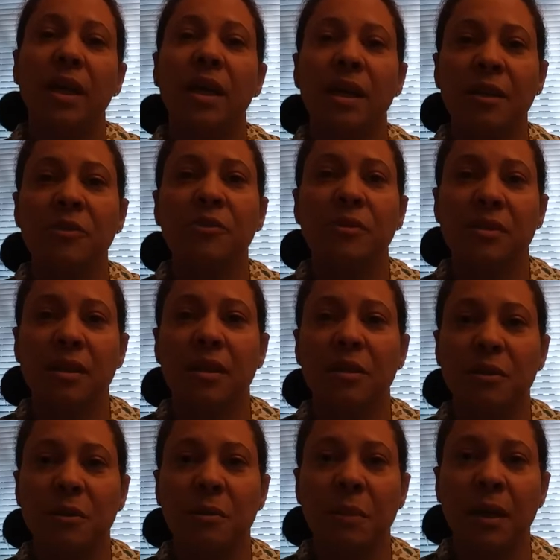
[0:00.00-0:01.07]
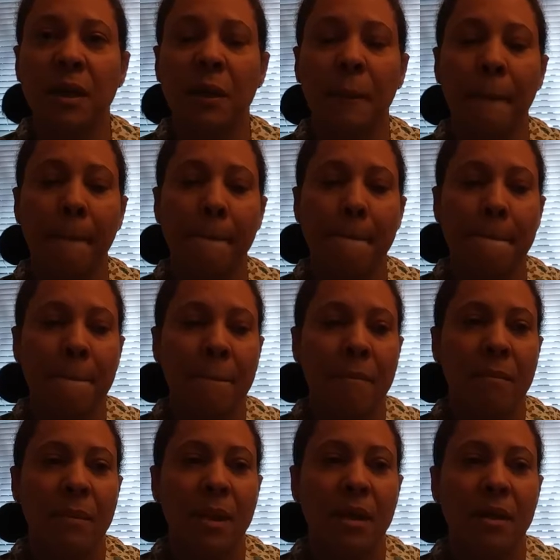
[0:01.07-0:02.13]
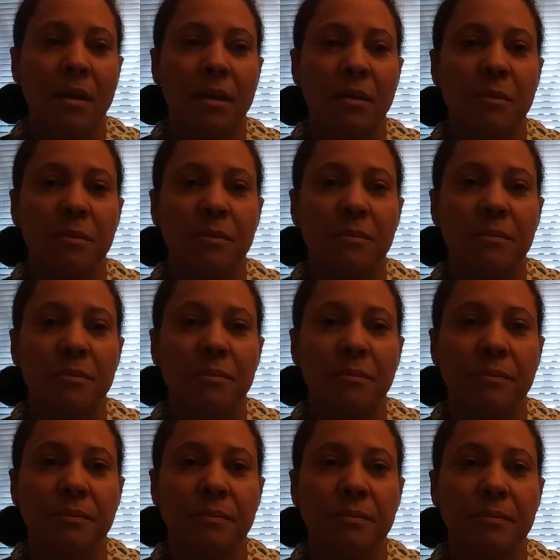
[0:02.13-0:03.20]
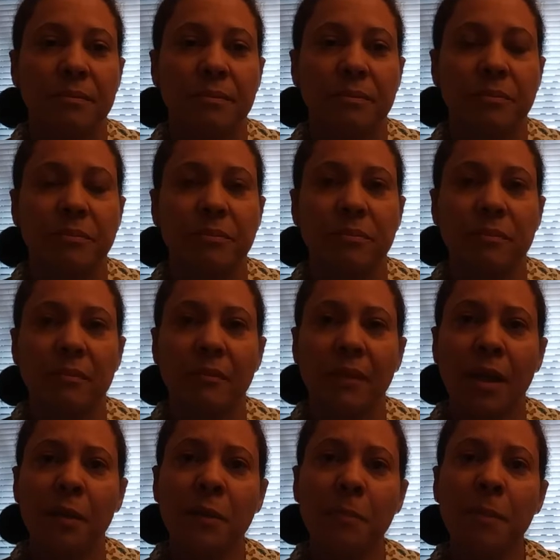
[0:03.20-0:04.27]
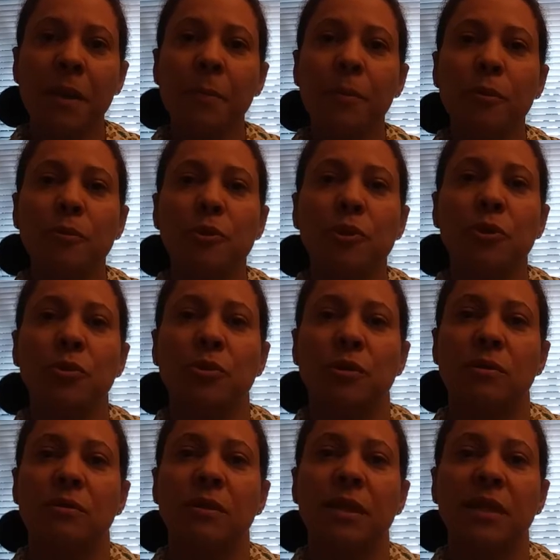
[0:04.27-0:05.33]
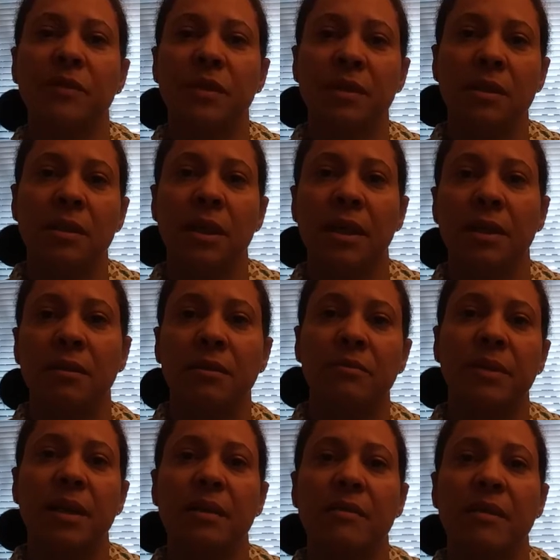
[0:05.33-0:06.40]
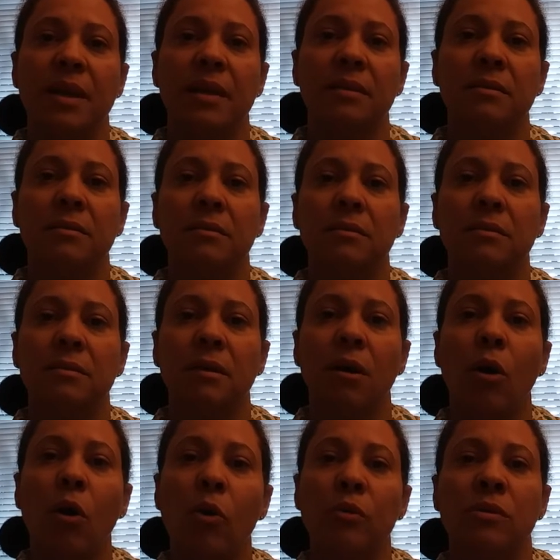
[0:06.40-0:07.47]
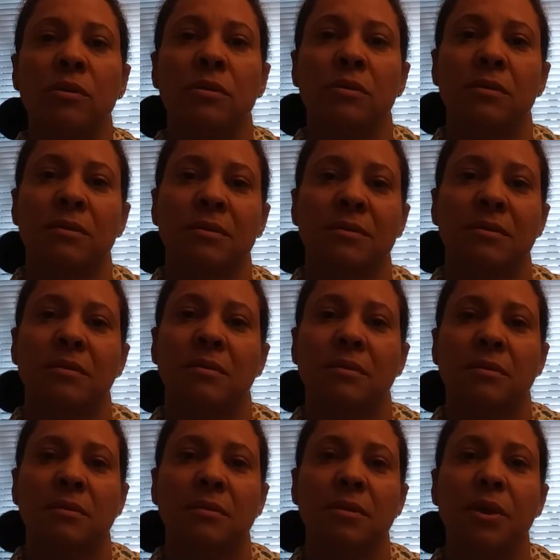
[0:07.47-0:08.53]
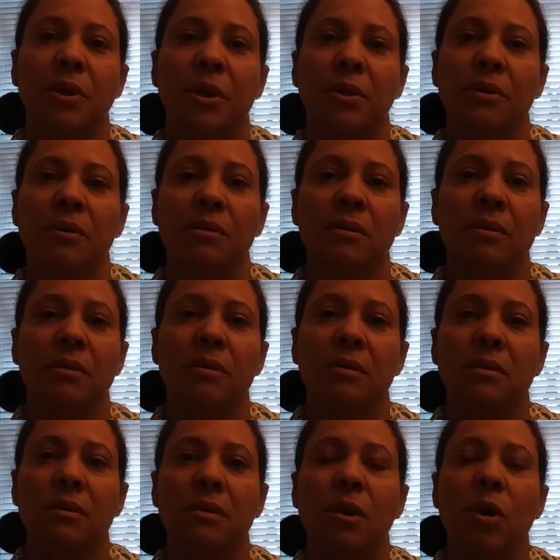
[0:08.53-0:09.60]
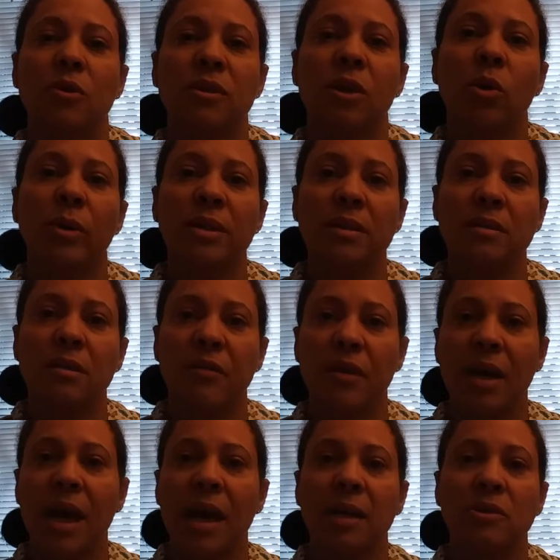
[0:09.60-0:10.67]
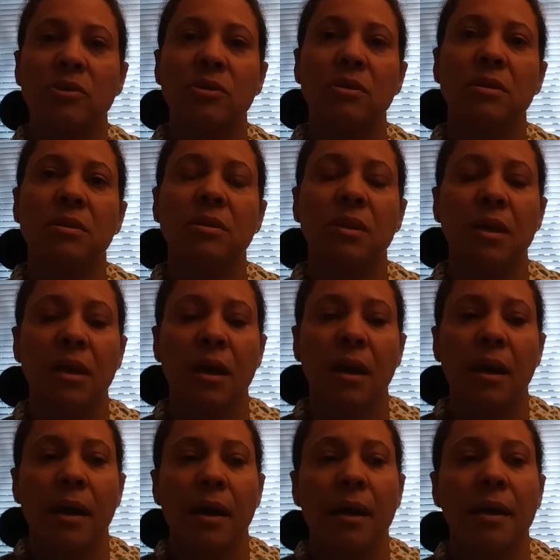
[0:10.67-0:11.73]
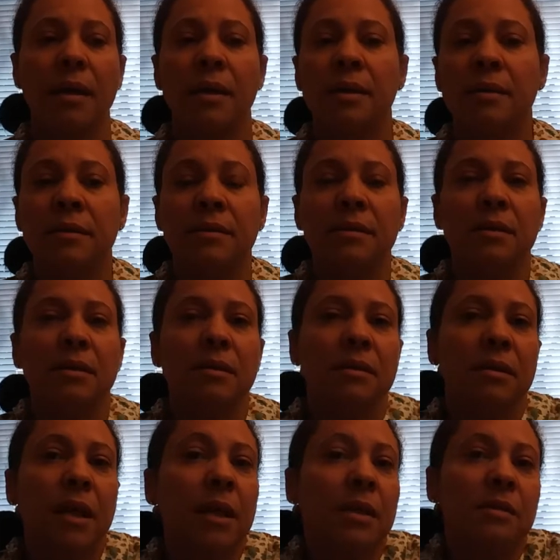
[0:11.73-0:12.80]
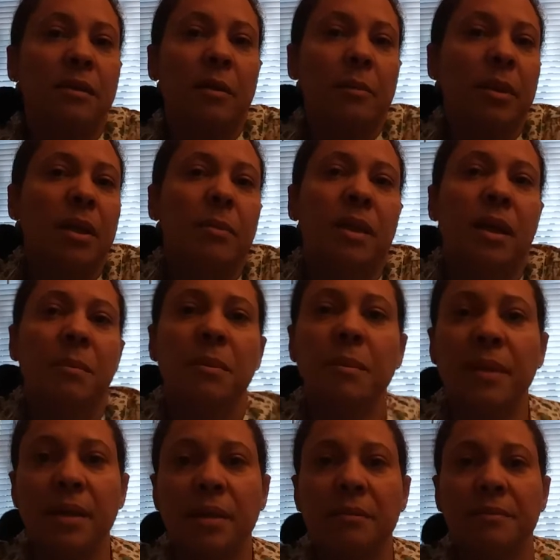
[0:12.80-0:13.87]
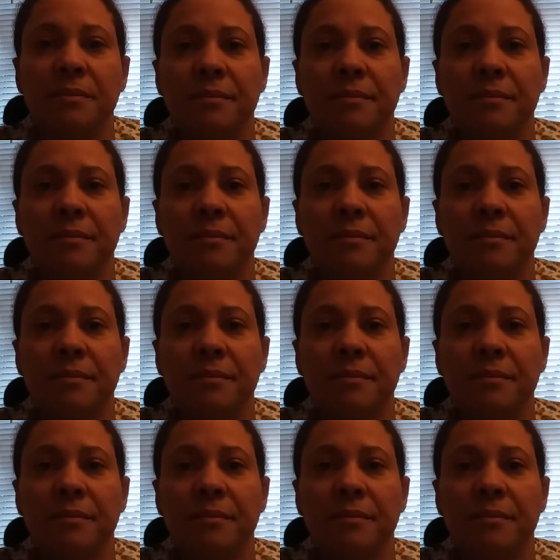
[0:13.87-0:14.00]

interesting to me. The people choose to live in denial rather than own, you know, the consequences of their actions. And they start blaming everybody